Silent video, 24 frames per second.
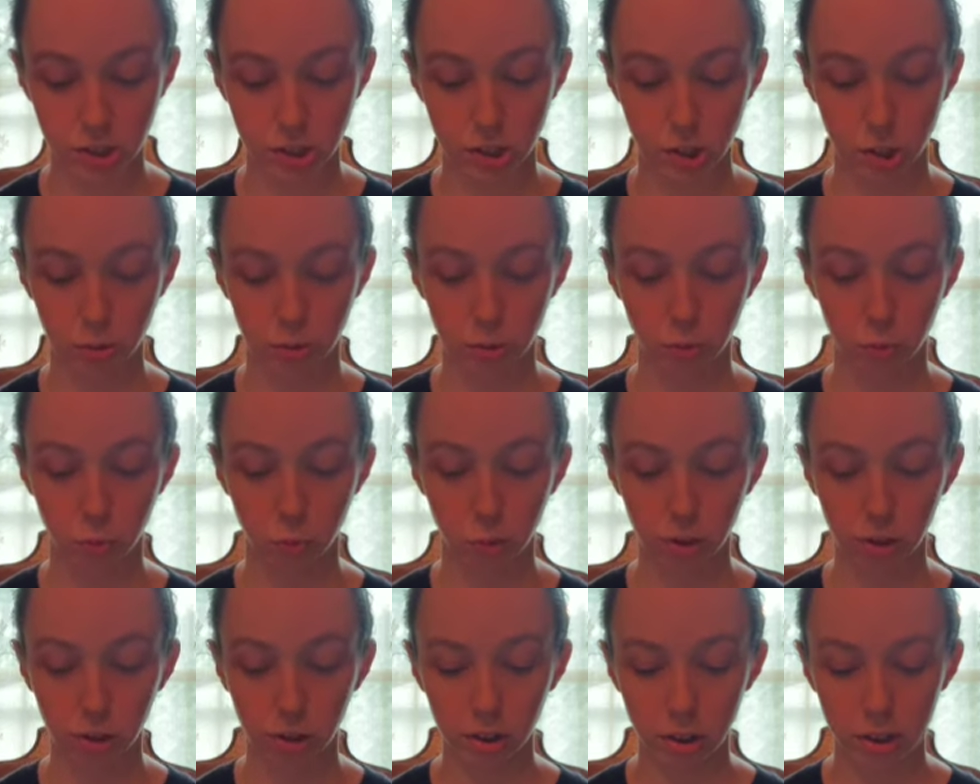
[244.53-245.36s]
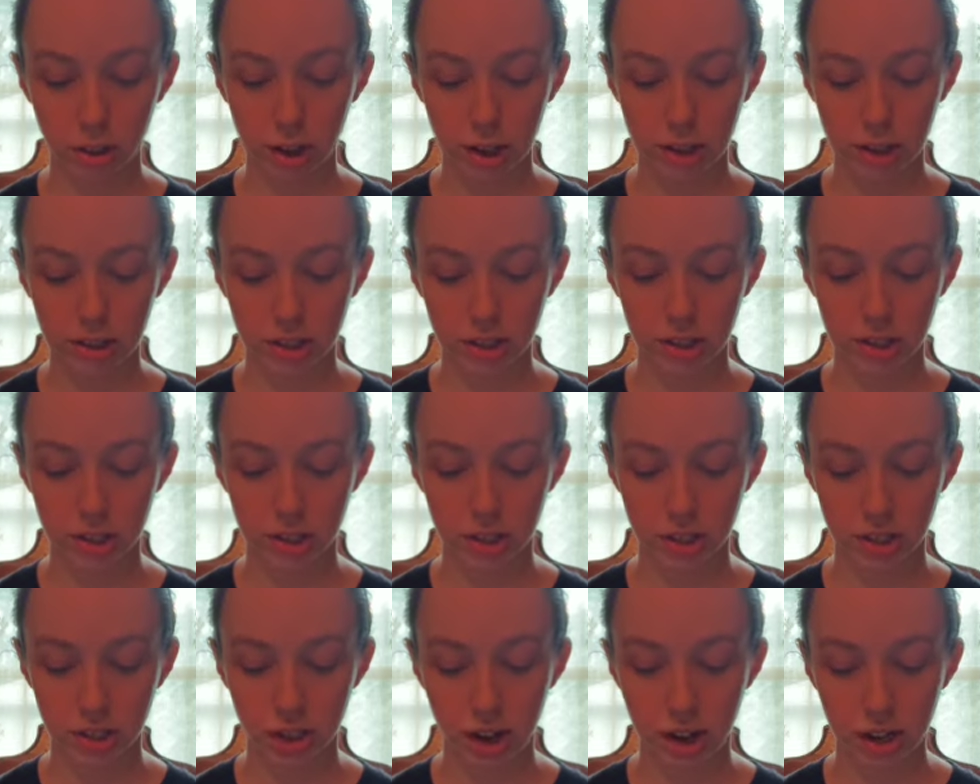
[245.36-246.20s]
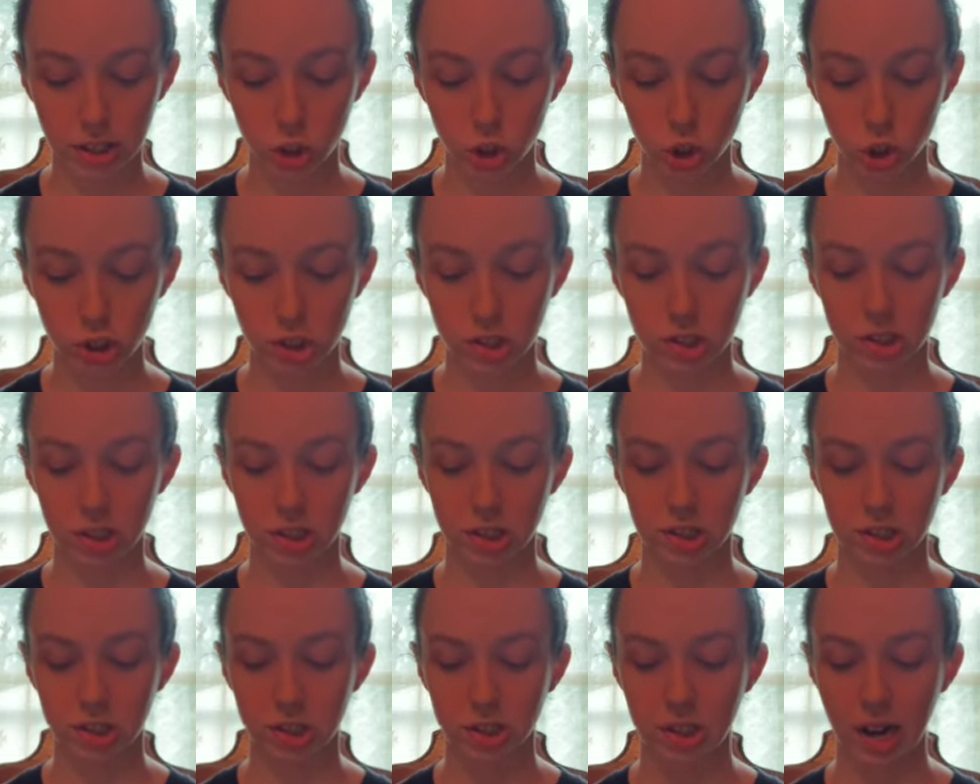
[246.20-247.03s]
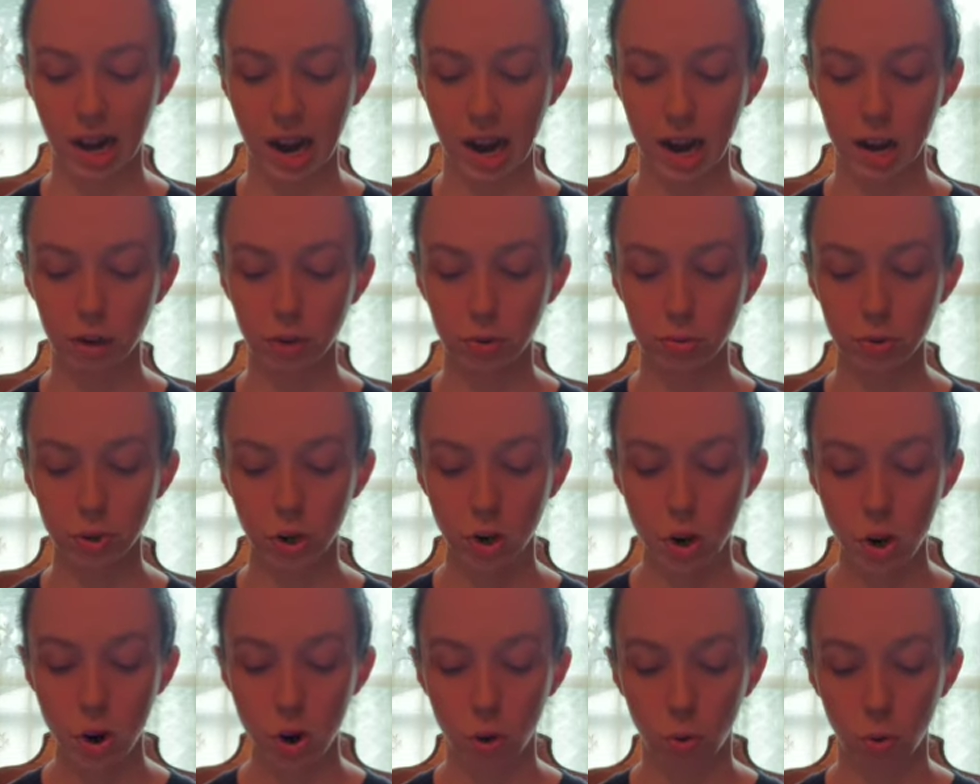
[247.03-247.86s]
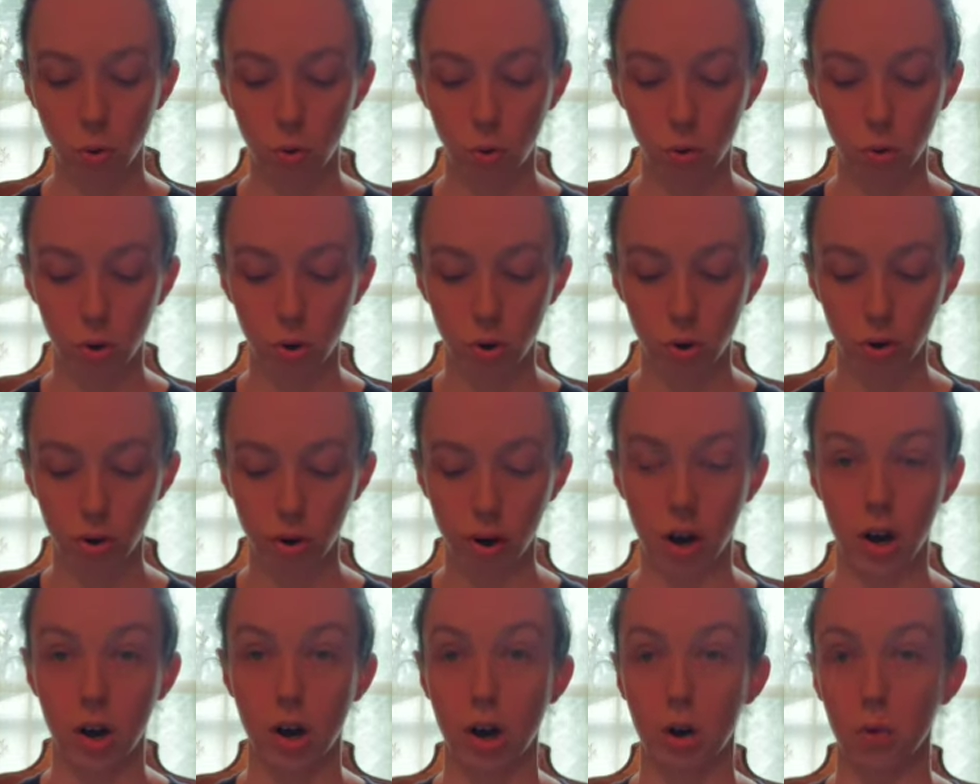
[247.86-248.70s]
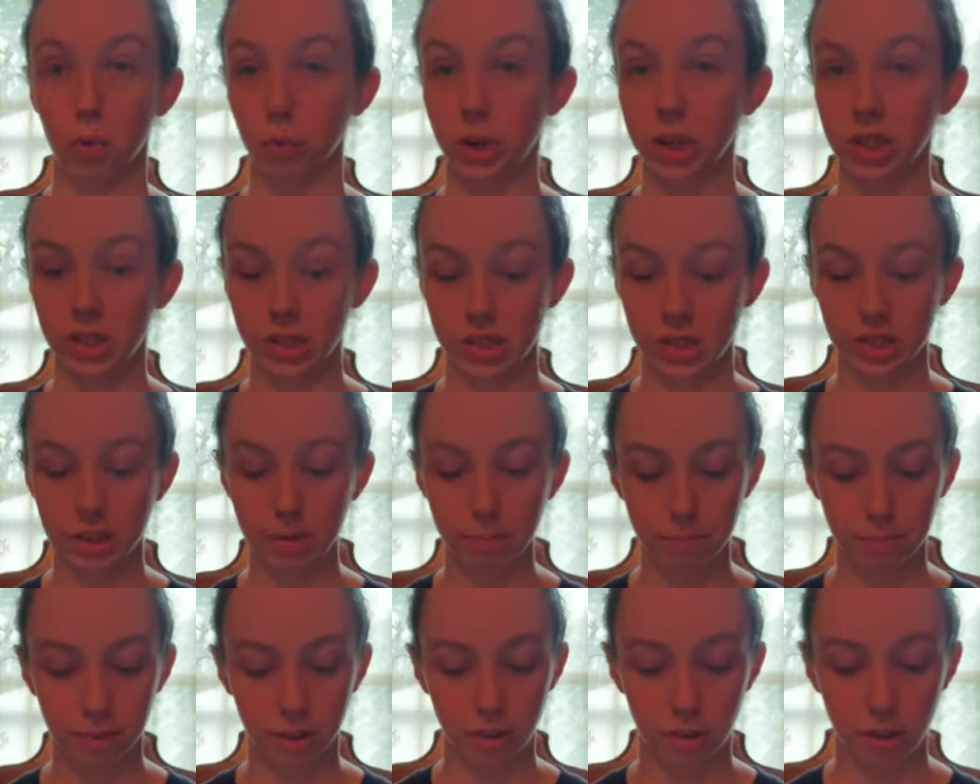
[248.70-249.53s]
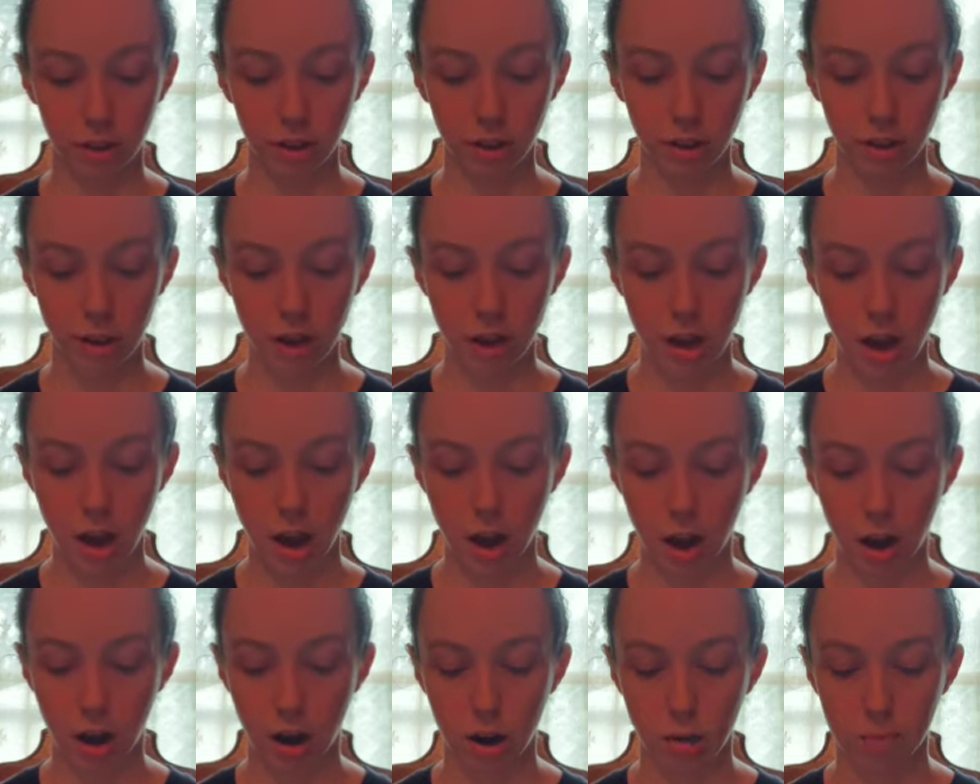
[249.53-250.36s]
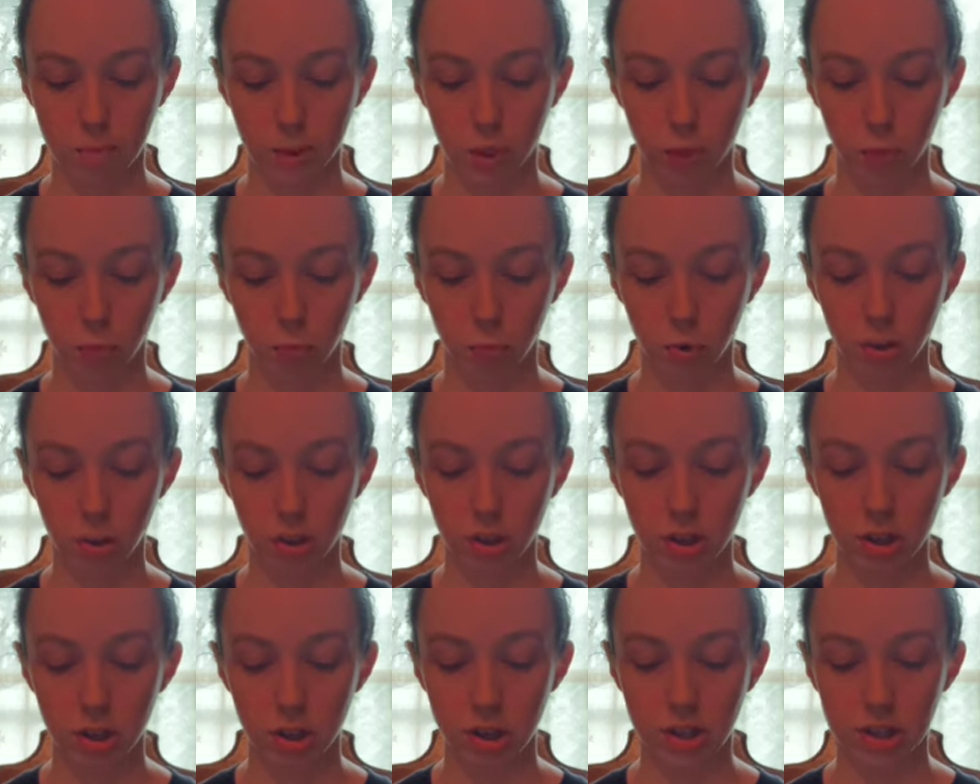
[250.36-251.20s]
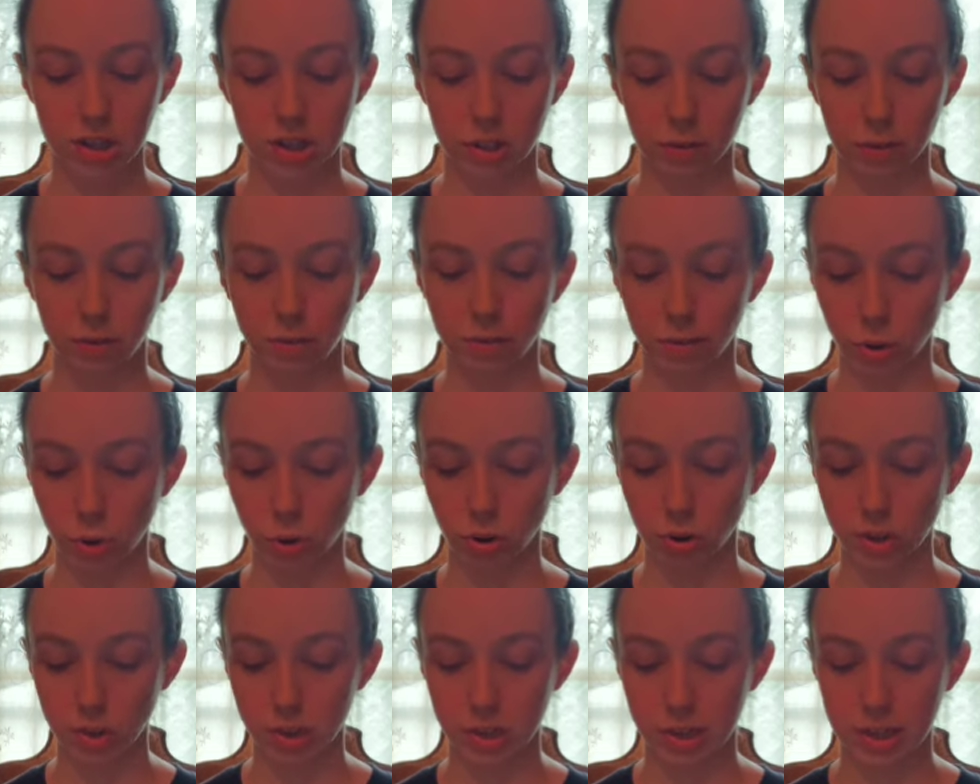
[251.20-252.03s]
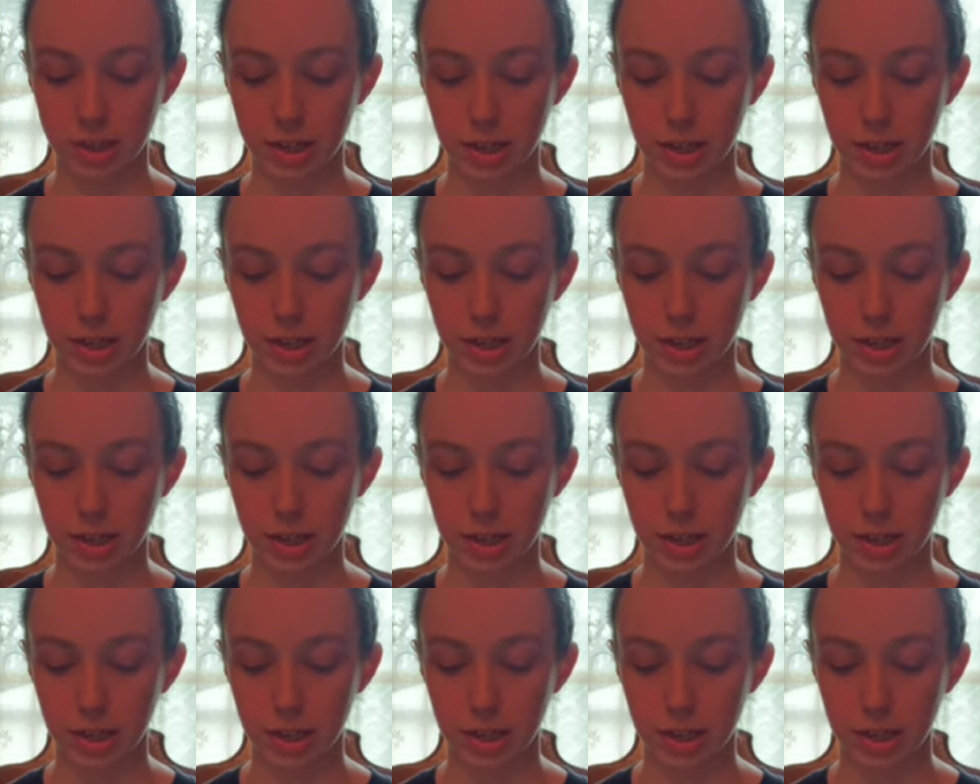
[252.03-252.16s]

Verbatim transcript: So the word is not just a sound or a written symbol, um, but the word is a force.